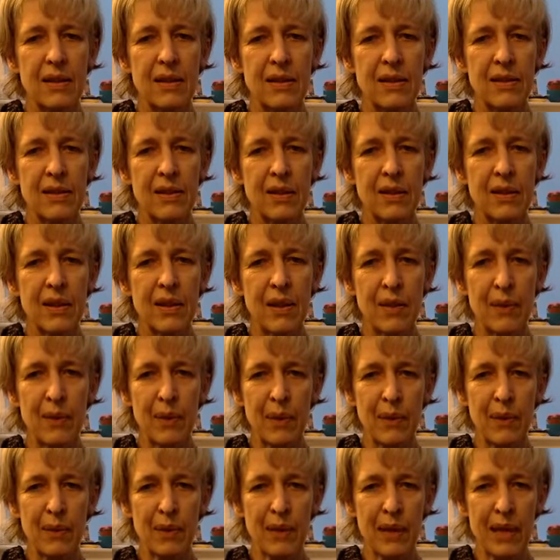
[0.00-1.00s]
so that
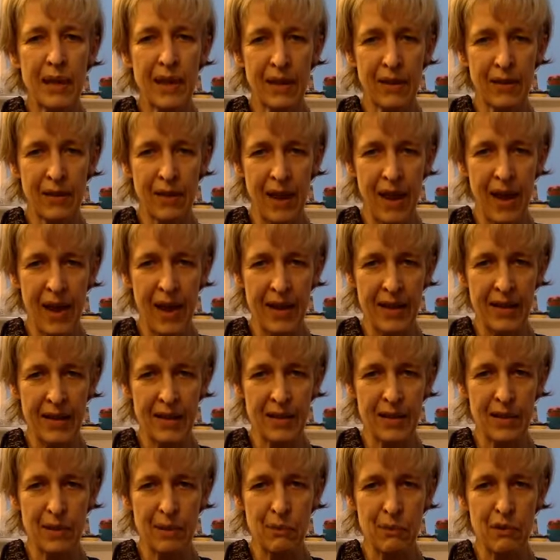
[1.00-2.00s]
when we have had
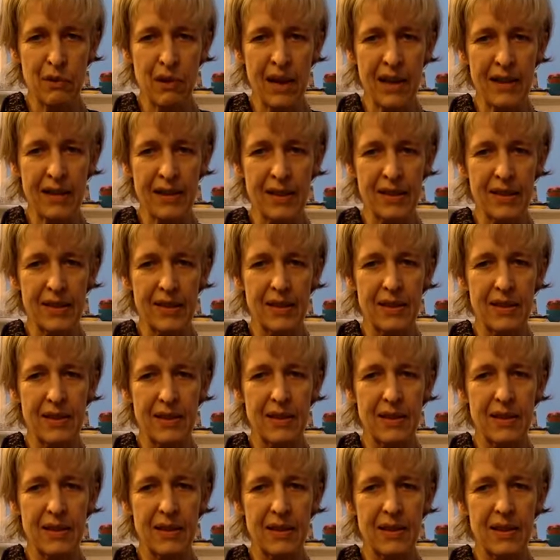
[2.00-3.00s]
some rest,
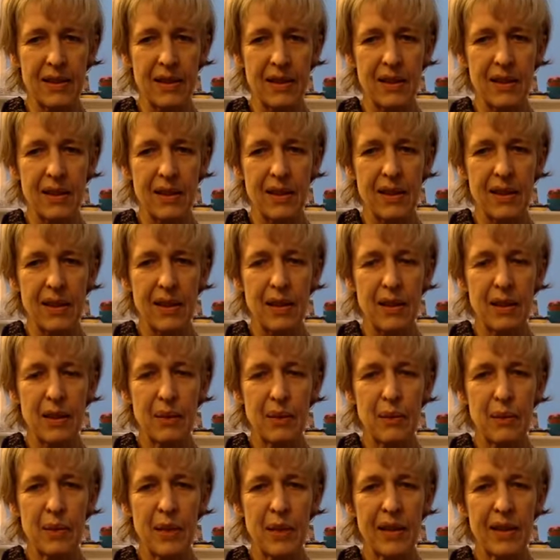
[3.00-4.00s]

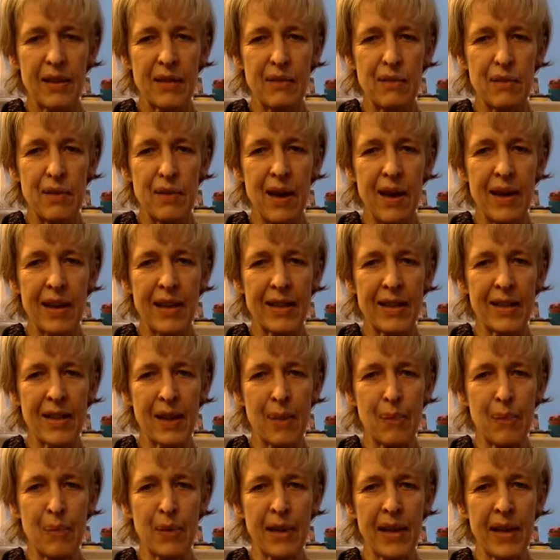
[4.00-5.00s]
we can rise
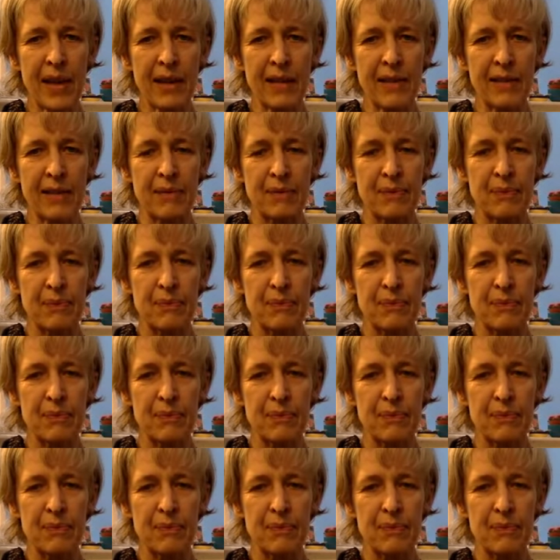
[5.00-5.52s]
up again